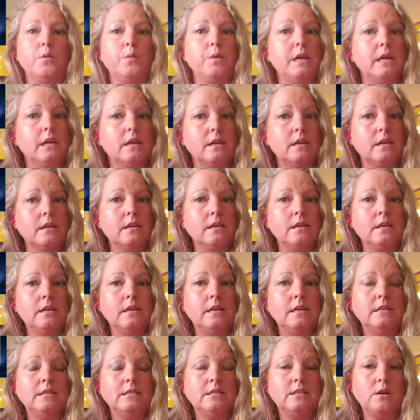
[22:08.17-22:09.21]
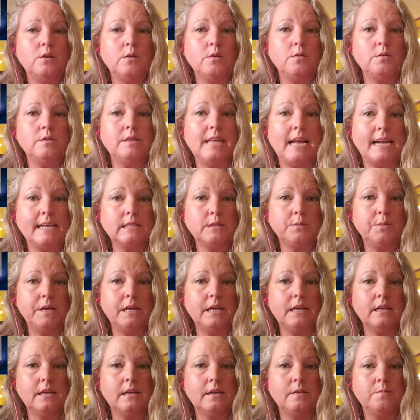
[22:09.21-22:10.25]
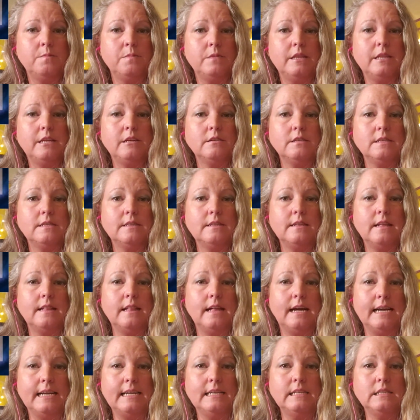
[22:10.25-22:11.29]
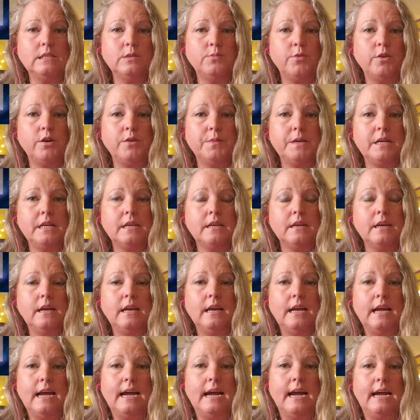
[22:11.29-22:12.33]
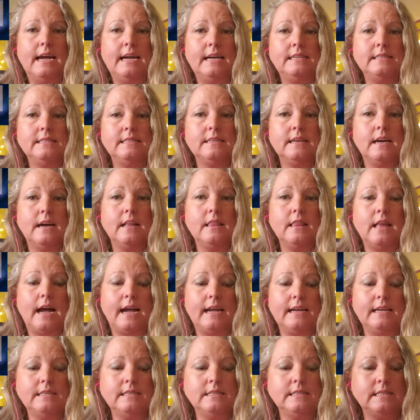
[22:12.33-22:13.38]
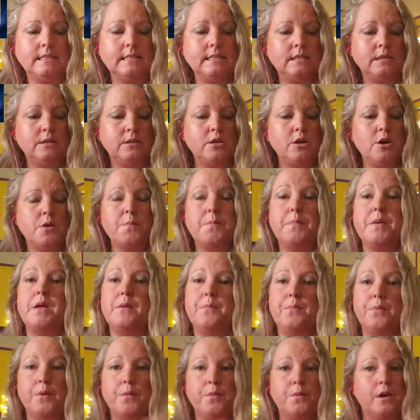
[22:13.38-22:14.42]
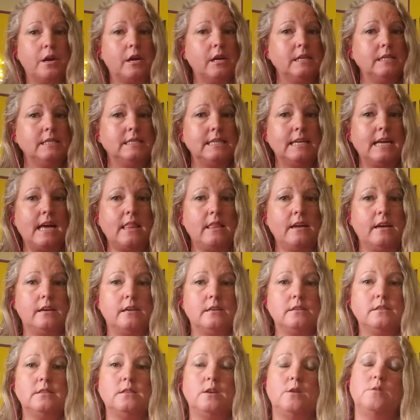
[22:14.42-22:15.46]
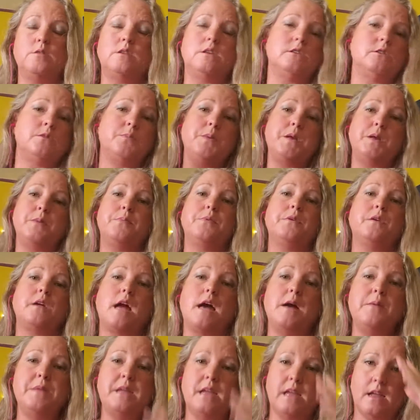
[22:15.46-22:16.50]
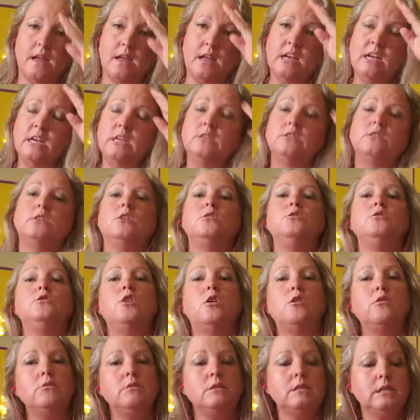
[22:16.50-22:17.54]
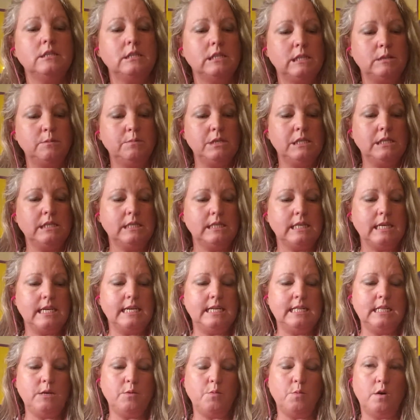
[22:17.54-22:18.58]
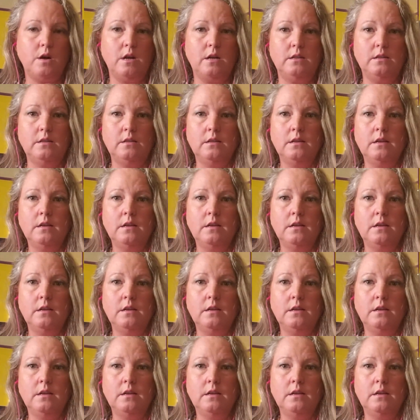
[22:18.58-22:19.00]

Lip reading: week. So next week there's an alliance forming, and alliance is, you know, people working together. So there's people coming. So don't dismiss anyone.